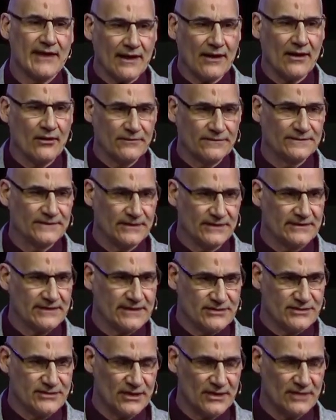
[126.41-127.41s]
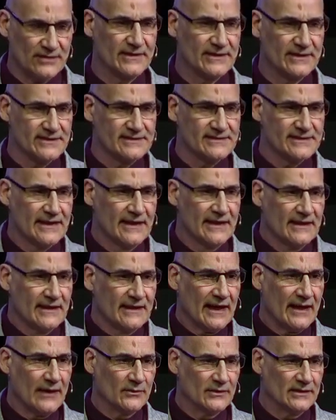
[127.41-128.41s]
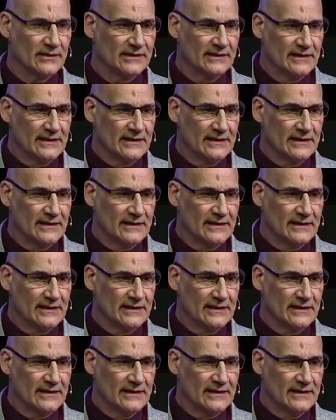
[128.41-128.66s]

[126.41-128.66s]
often determines our